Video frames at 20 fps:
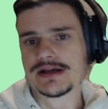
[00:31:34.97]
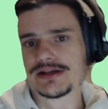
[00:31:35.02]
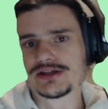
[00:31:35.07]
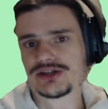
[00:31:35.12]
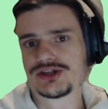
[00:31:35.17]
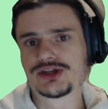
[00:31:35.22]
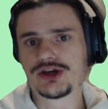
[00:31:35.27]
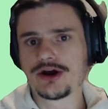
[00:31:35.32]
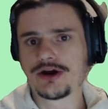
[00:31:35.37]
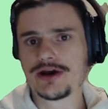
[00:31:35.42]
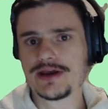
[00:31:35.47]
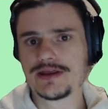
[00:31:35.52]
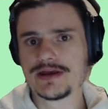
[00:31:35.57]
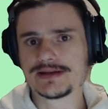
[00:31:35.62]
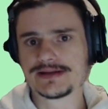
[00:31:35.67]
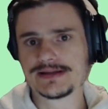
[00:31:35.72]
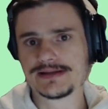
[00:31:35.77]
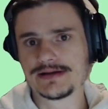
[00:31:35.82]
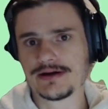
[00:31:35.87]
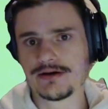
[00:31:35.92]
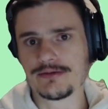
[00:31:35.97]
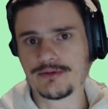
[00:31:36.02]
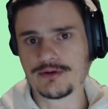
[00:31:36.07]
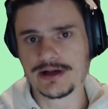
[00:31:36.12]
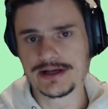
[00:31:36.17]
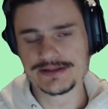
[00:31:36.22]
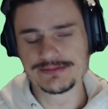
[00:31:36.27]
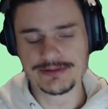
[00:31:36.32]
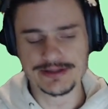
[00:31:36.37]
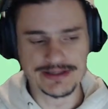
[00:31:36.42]
Sorry, that's a terrible
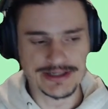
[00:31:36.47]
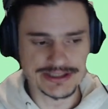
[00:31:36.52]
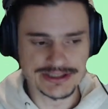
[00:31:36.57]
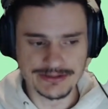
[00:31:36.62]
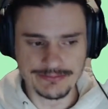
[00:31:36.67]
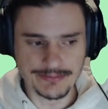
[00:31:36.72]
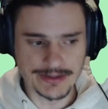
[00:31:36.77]
explanation,